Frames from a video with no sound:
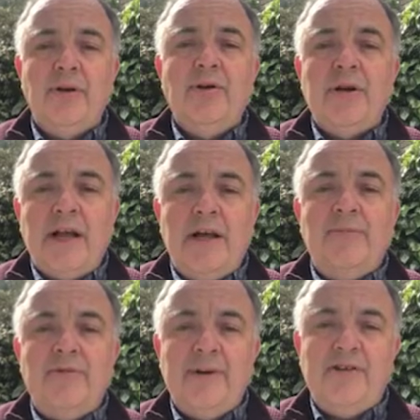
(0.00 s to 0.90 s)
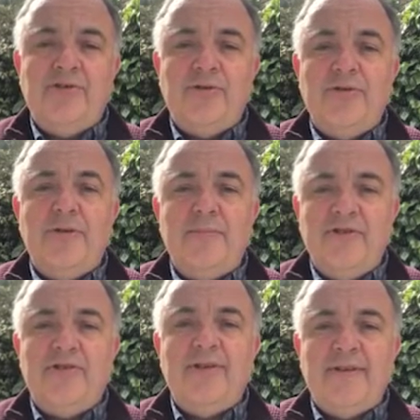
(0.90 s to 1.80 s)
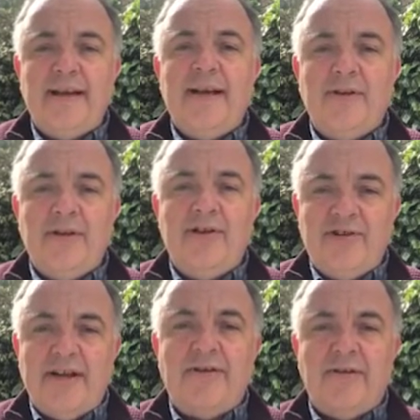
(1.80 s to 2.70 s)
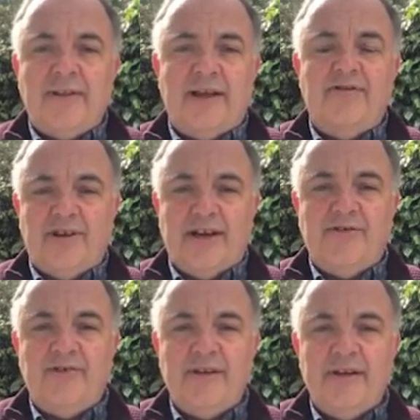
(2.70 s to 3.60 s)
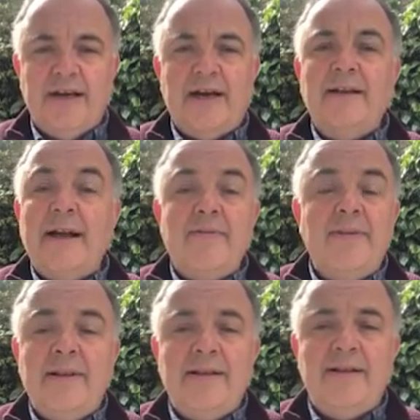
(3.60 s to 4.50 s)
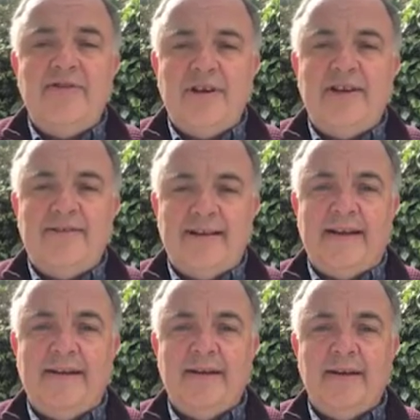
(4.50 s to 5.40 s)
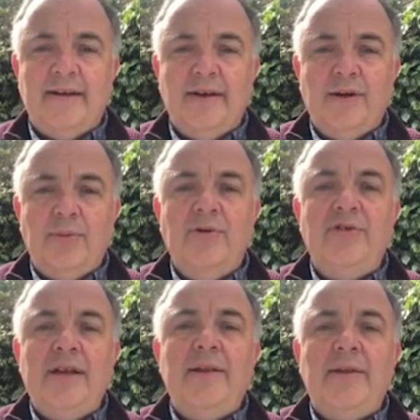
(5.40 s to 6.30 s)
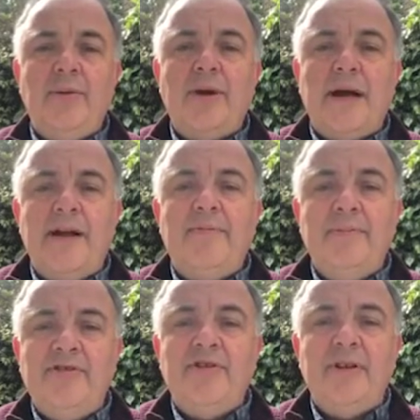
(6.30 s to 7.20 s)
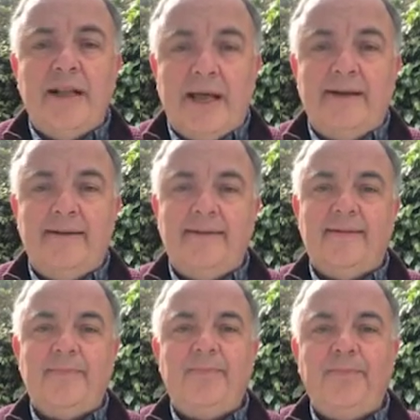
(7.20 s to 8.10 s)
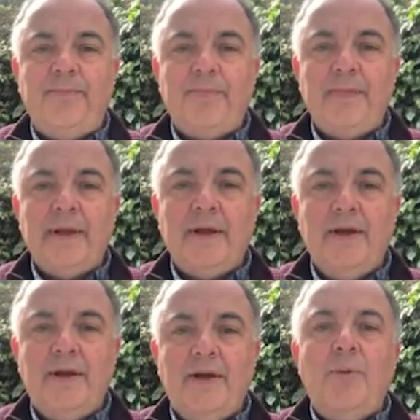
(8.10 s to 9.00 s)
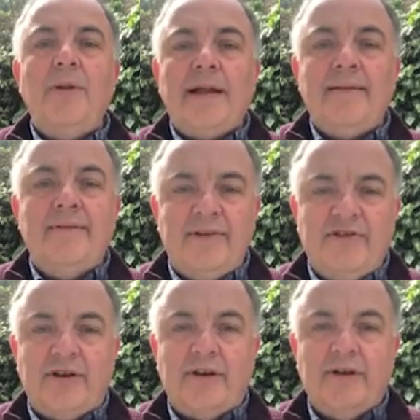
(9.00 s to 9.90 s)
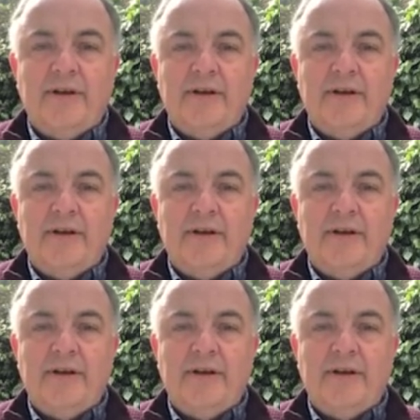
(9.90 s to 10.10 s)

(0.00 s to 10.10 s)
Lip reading: who could help to make sure that mission stayed on the agenda of that church and that everything that the church did was seen through a kind of mission lens. Well, that's the vision